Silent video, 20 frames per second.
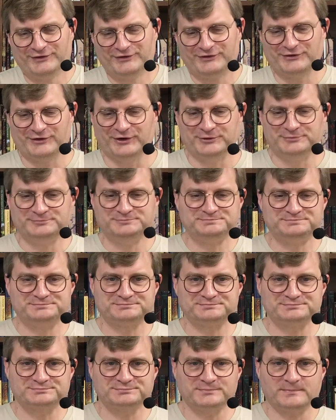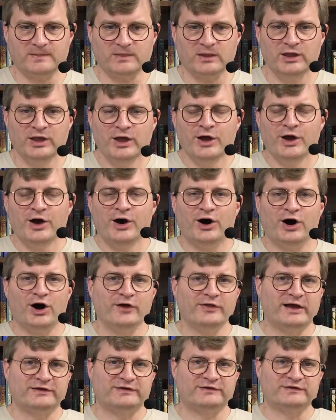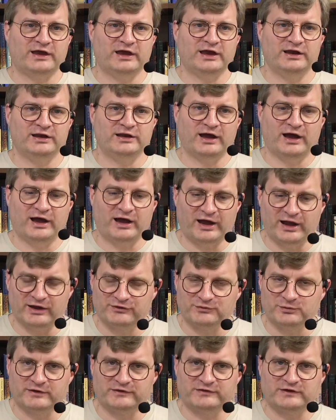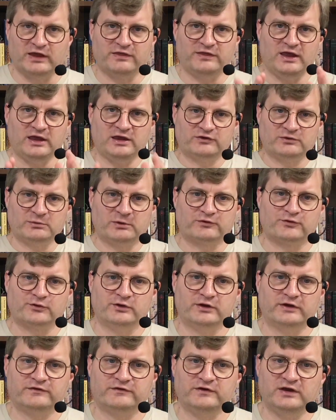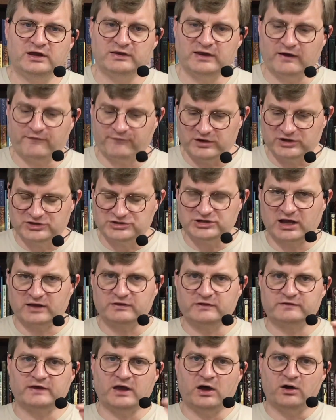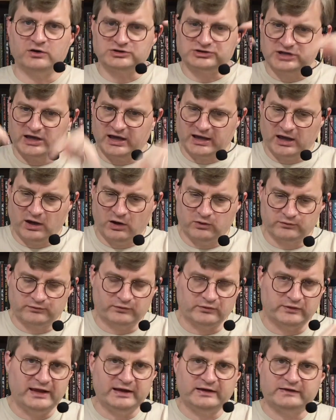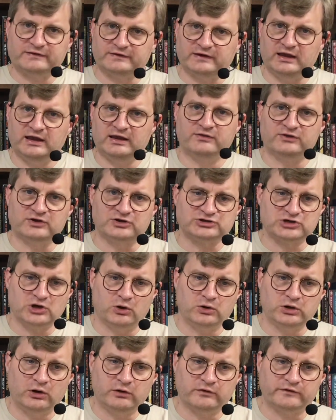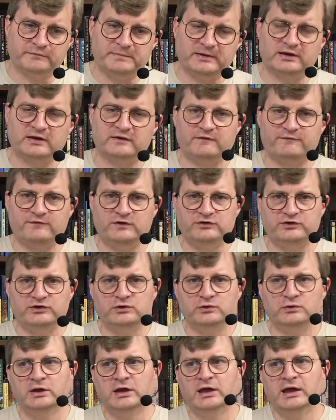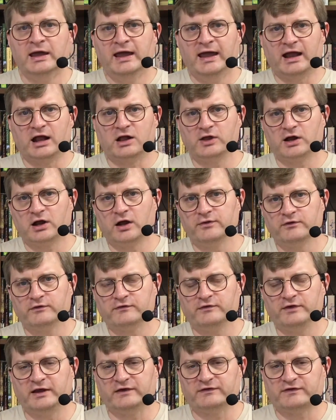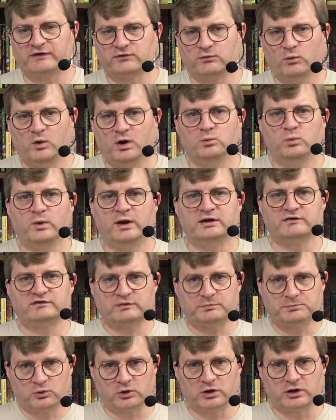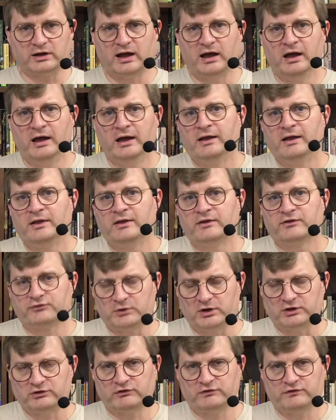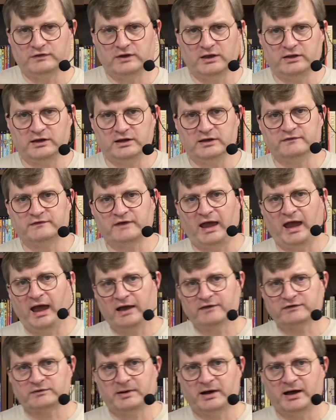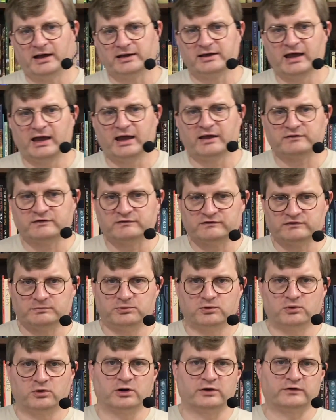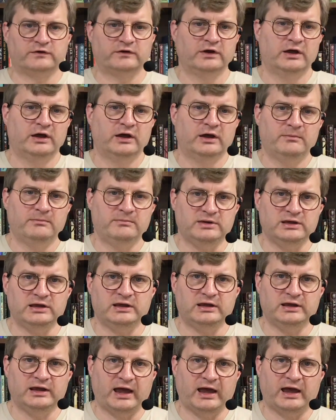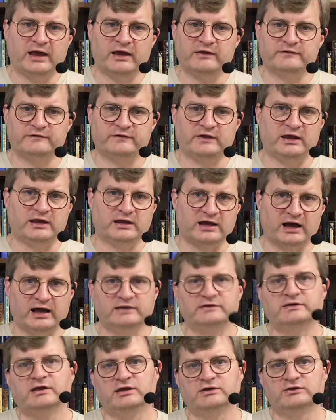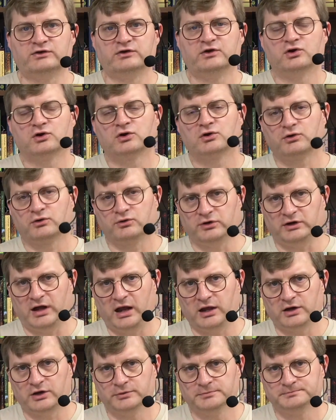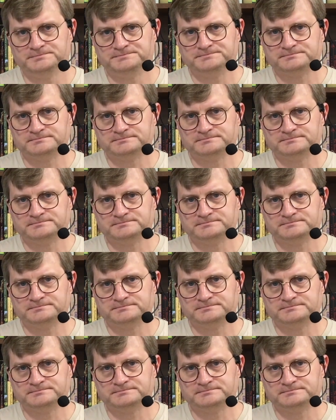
So, all that said, I just want to say thank you so much for listening. Definitely check this out. Check out links in the show notes, because if you do and click on those links, that's one way to support Strangers and Aliens as a podcast and support me as a content creator.